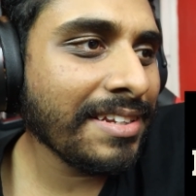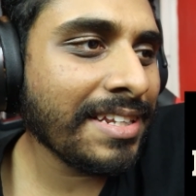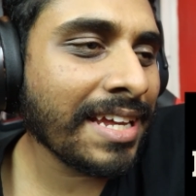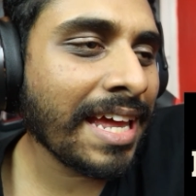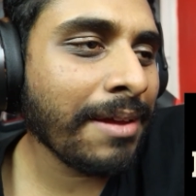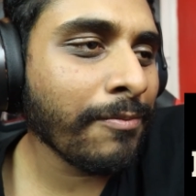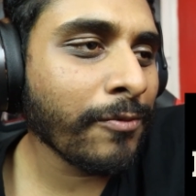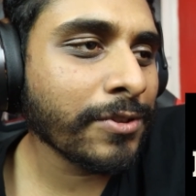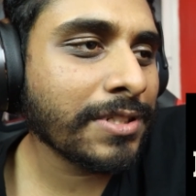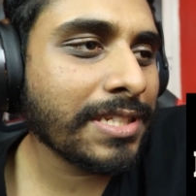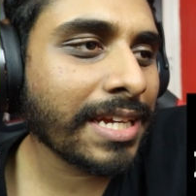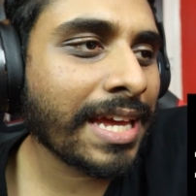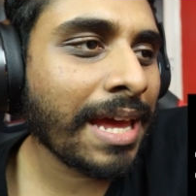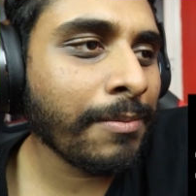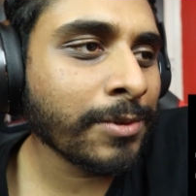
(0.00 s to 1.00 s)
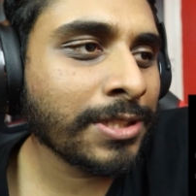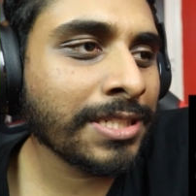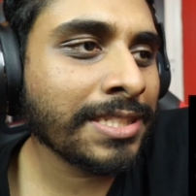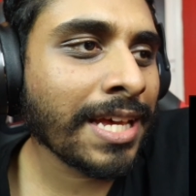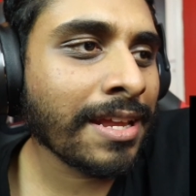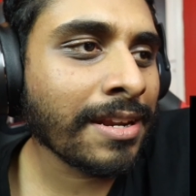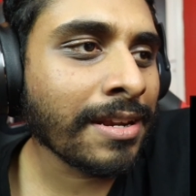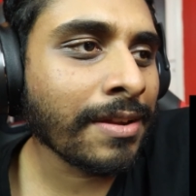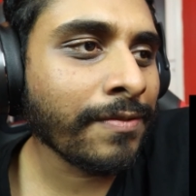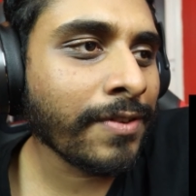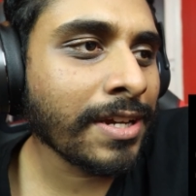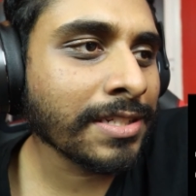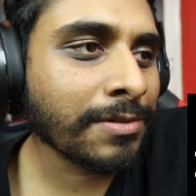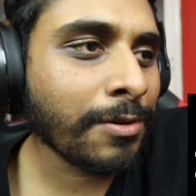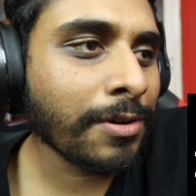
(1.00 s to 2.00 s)
The game was decided in the
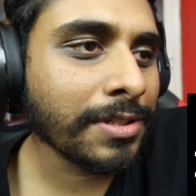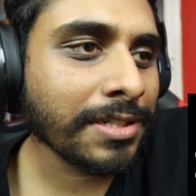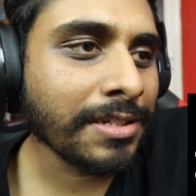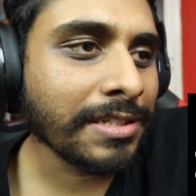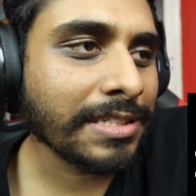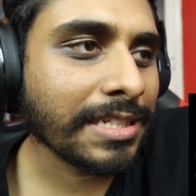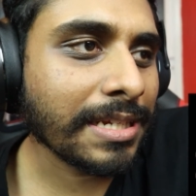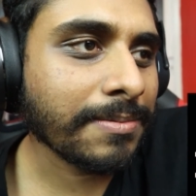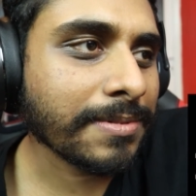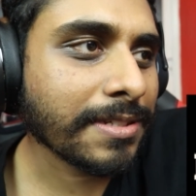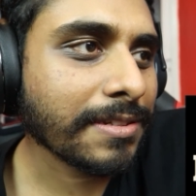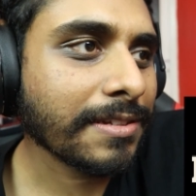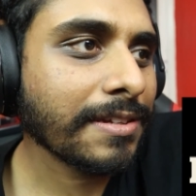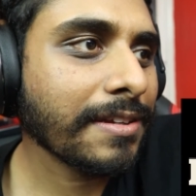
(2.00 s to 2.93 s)
first quarter, it seems.